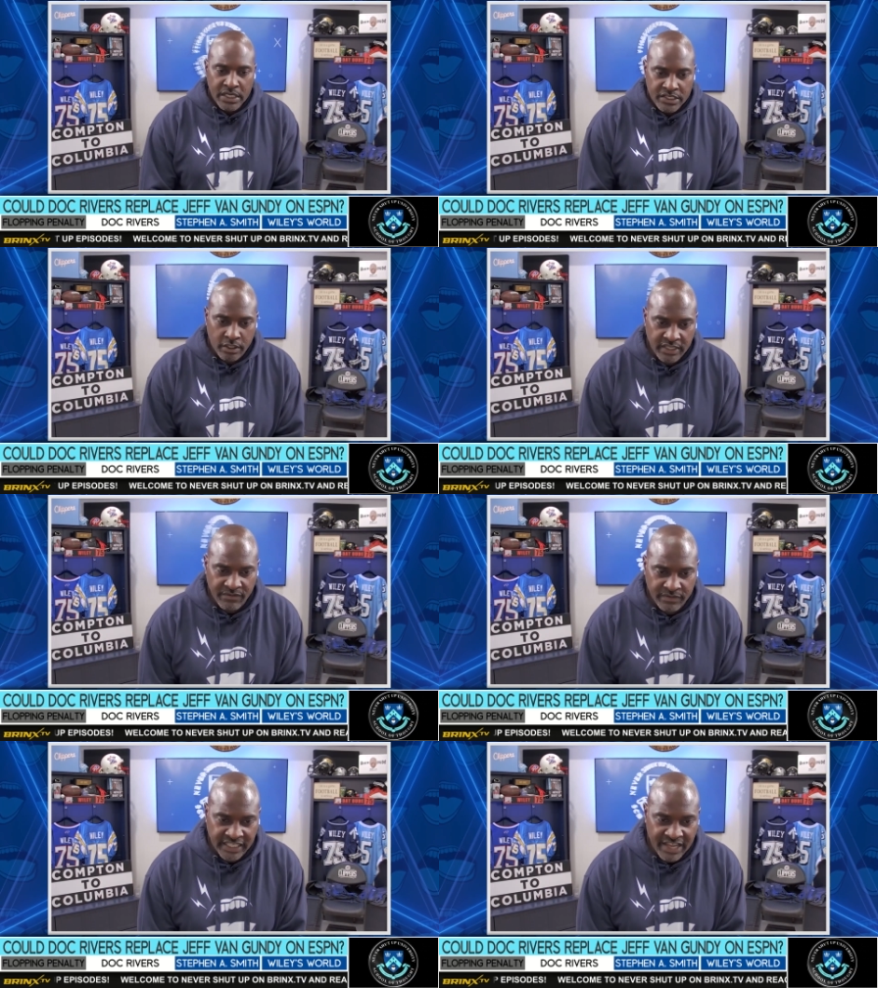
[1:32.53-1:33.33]
So,
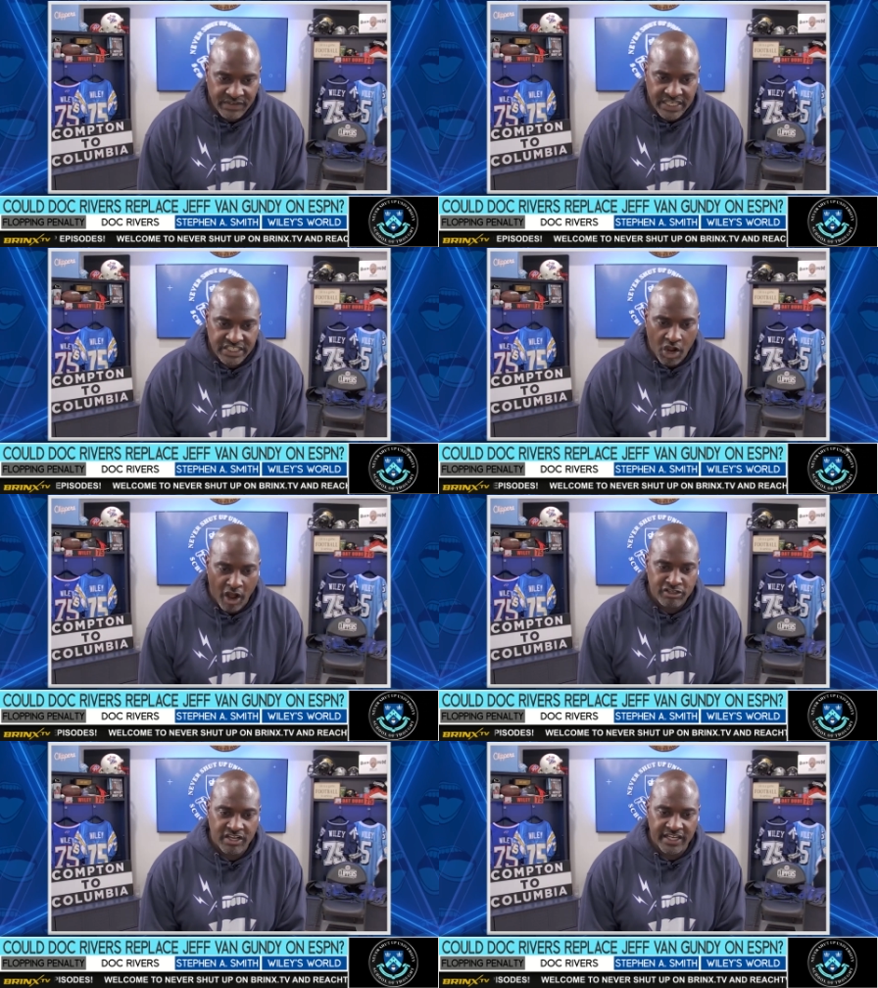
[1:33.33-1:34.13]
g- given this
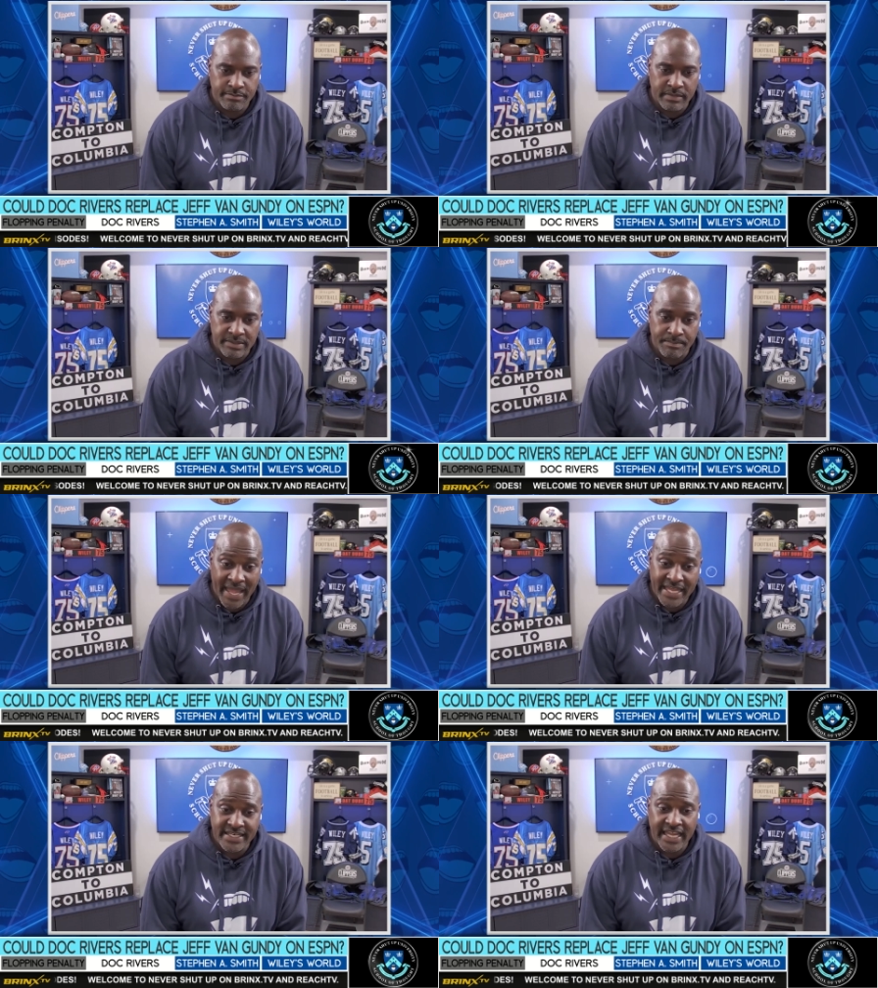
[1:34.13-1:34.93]
cost cutting
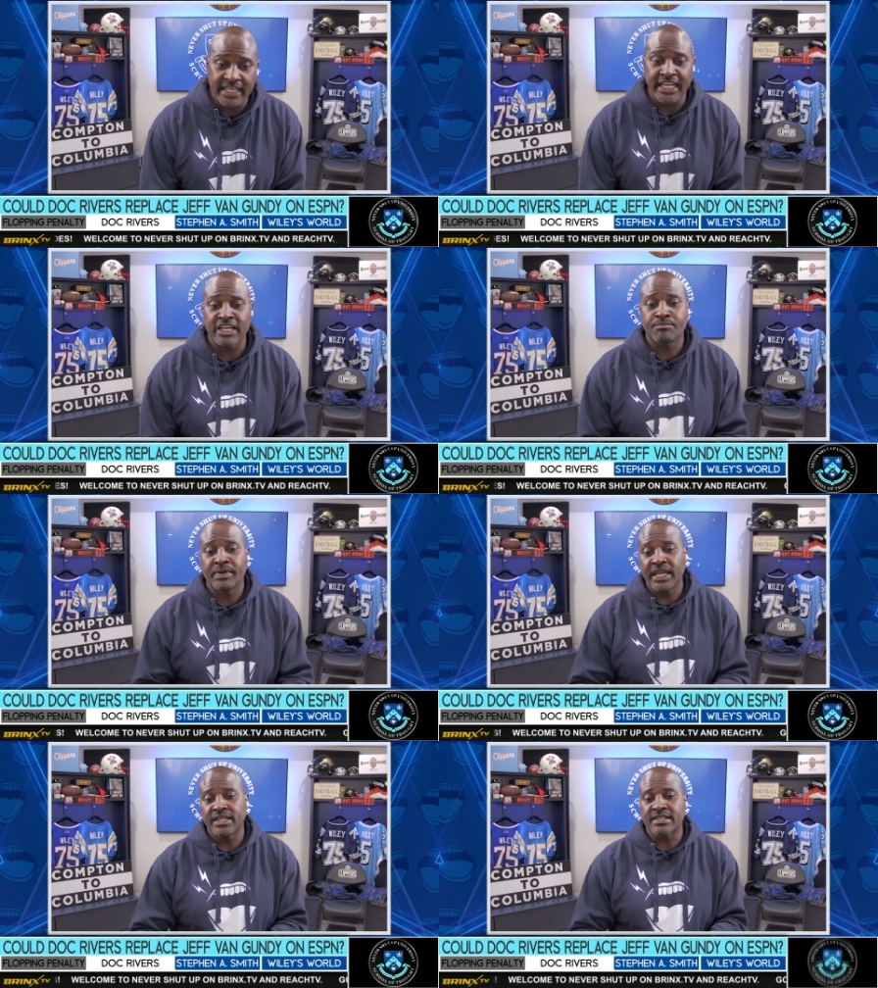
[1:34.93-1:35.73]
mandate,
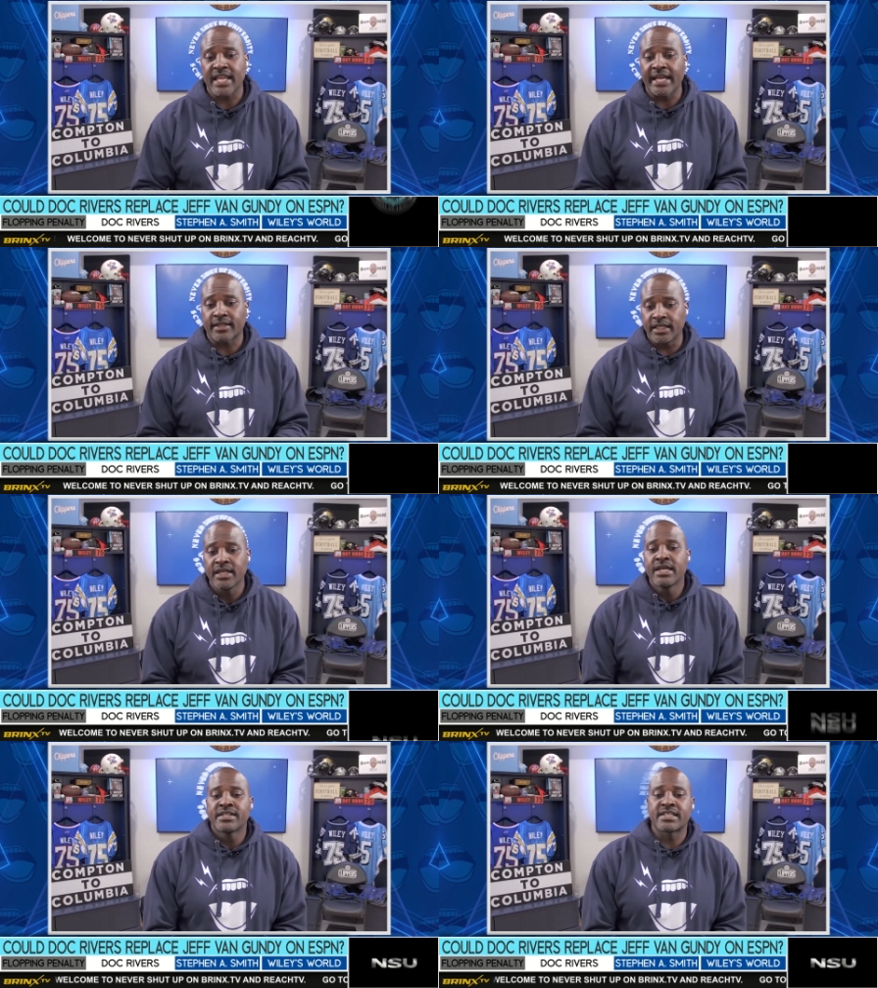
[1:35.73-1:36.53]
ESPN is
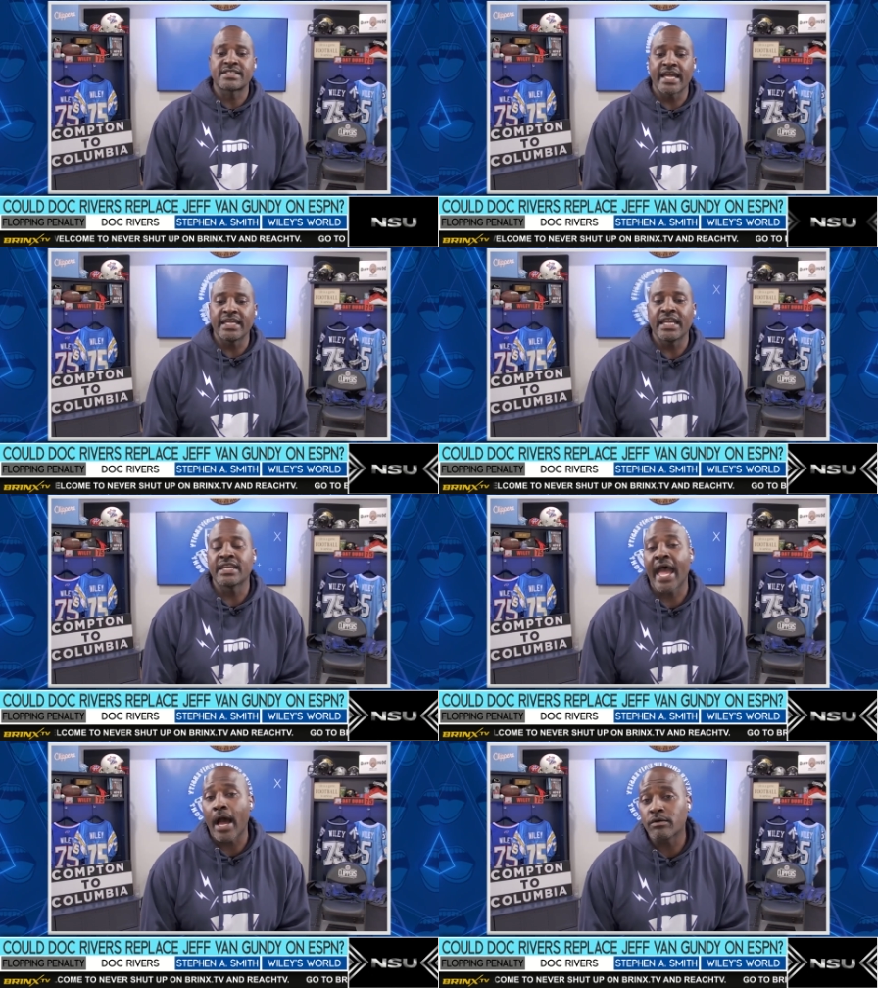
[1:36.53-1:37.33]
likely to stay
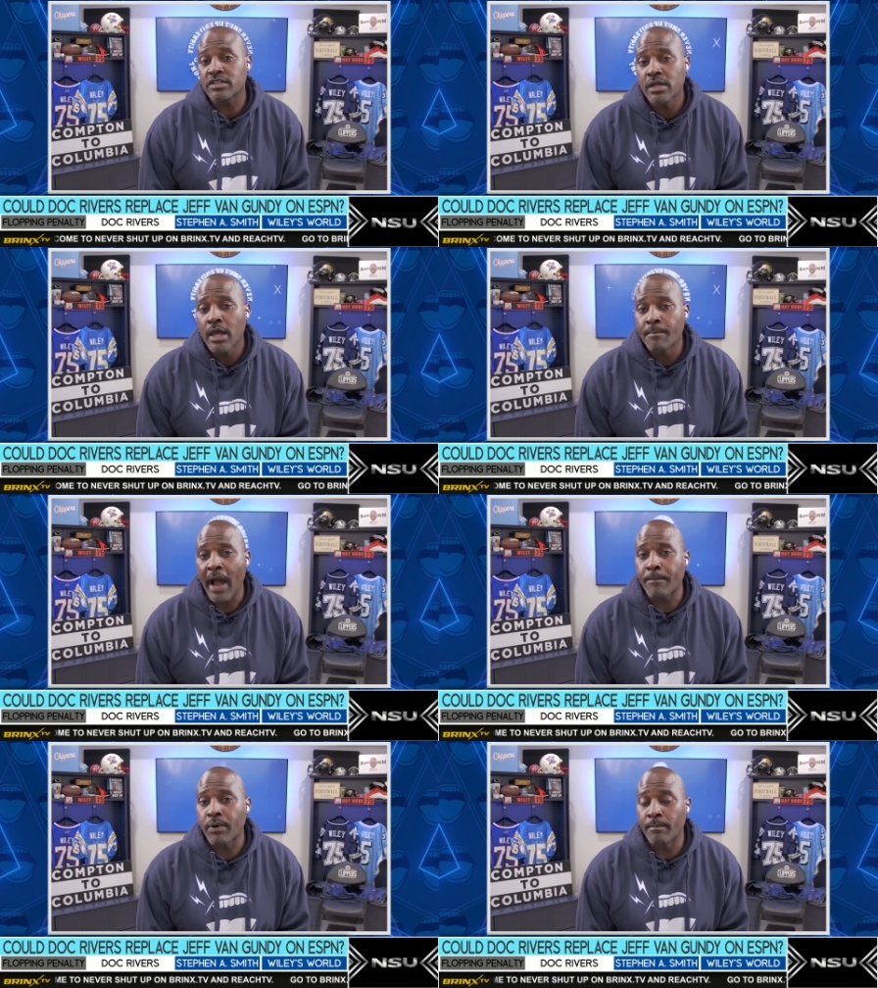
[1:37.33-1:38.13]
in house
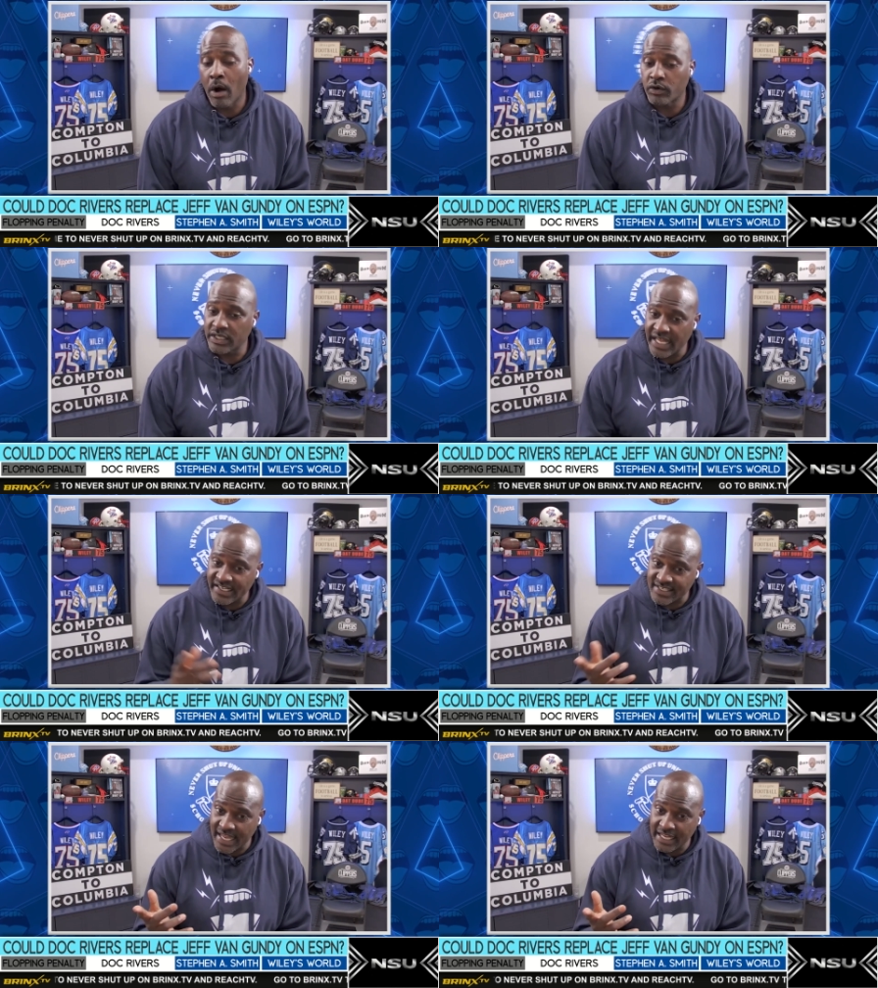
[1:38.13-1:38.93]
by promoting, they
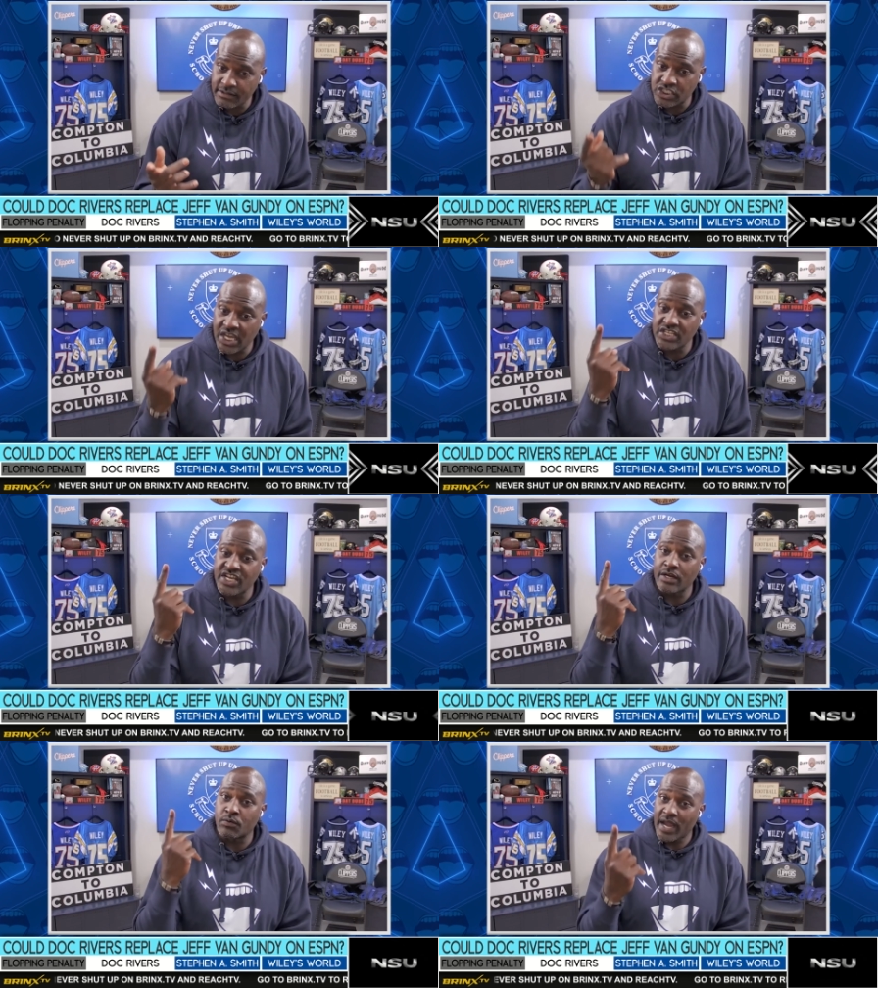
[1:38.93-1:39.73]
say,
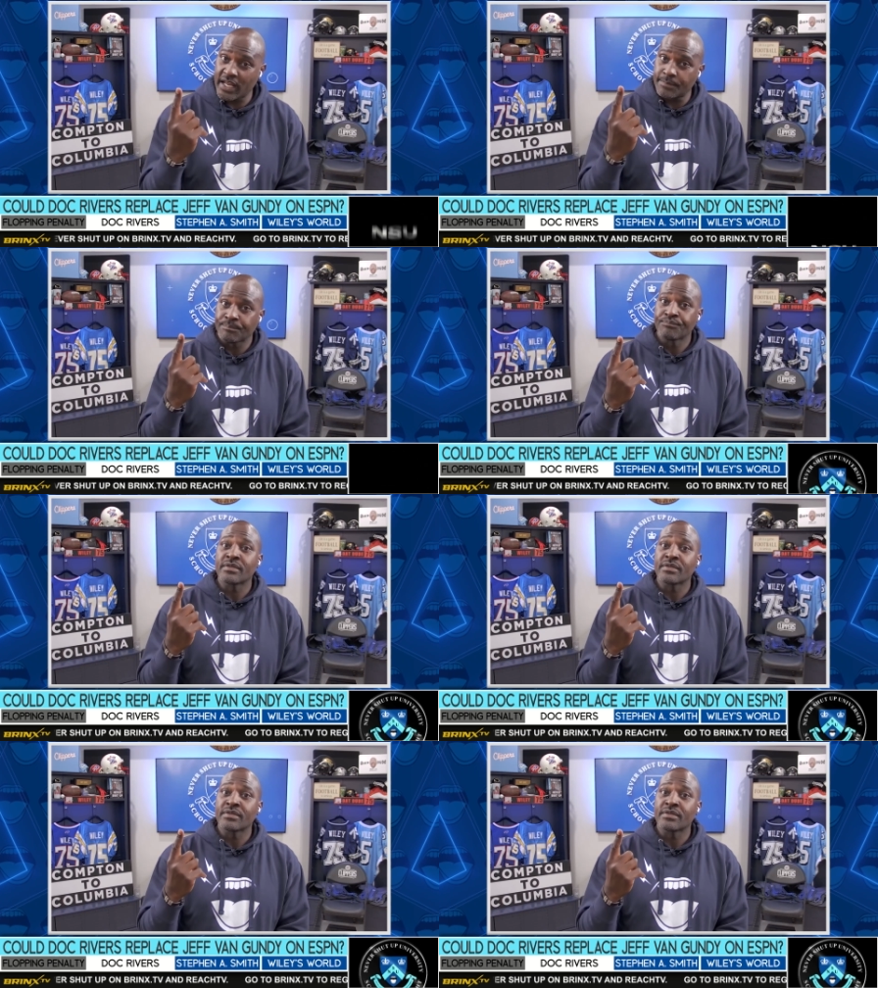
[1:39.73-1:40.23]
JJ Redick.